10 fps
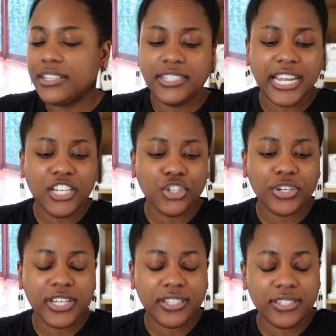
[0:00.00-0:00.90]

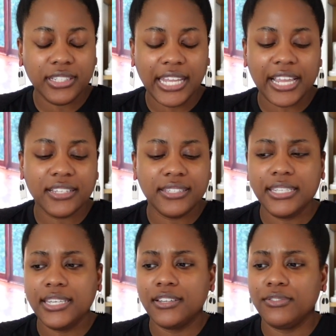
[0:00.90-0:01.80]
Dangerous
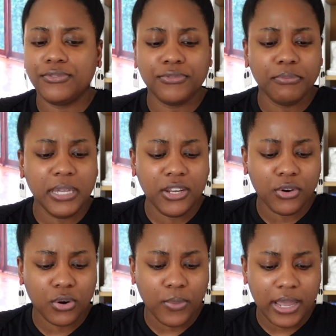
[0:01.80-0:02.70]
Legacy of
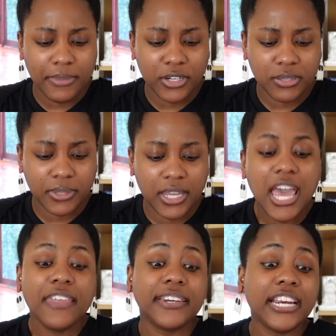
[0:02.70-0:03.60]
Mediocre White Men or something.
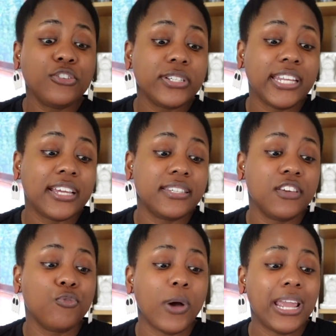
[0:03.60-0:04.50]
The Dangerous Legacy
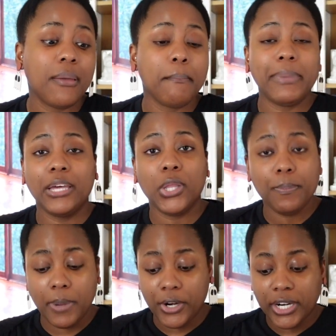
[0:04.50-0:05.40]
of White Male
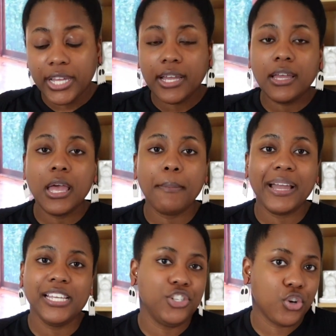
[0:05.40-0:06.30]
America by
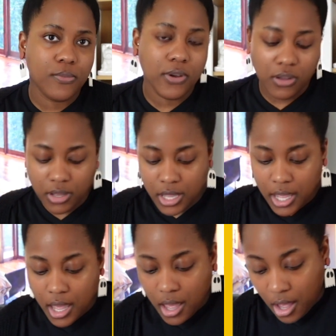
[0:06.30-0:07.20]
Ijoma
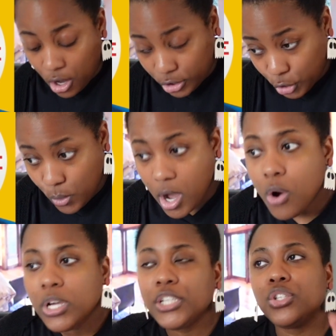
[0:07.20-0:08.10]

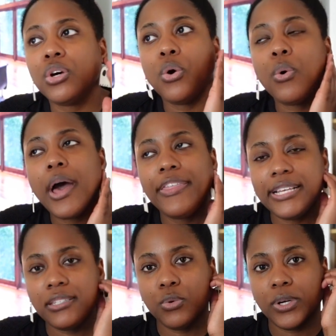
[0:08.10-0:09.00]
Oluo. So
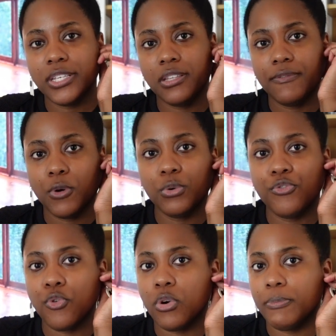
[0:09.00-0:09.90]
this was the vote
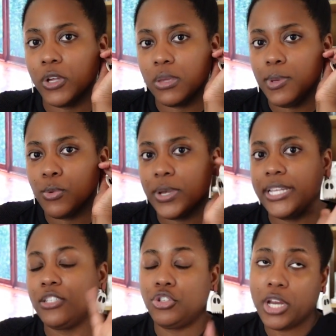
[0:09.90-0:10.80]
for Book Community
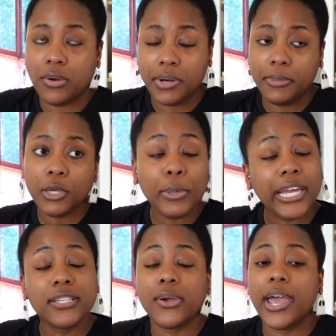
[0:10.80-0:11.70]
Reads January book
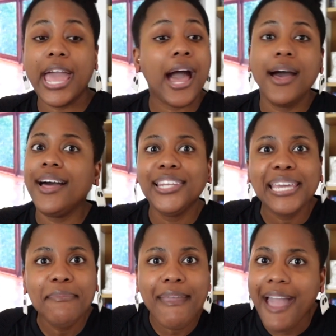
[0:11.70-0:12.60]
pick. So I, look
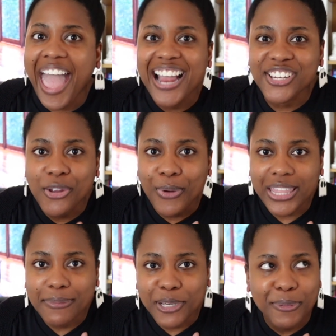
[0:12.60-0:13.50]
at me, I actually read
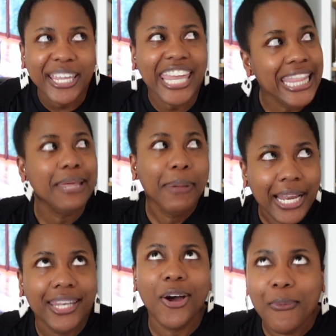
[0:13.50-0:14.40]
the book pick in the
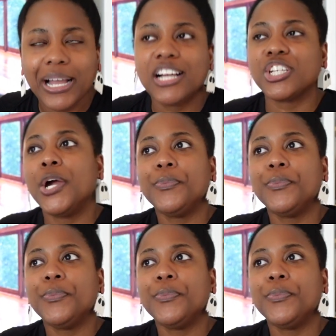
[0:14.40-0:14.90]
month. Oh my gosh.